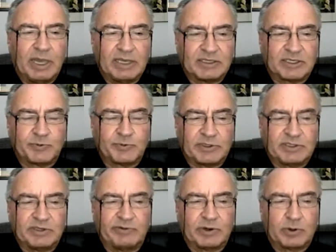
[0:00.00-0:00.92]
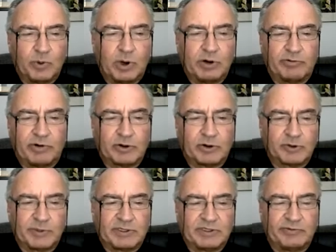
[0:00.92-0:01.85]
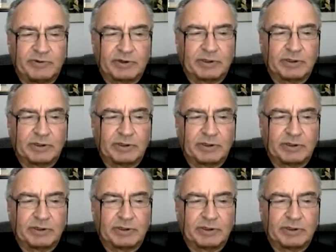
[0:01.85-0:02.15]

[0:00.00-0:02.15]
as a specific, one of our specific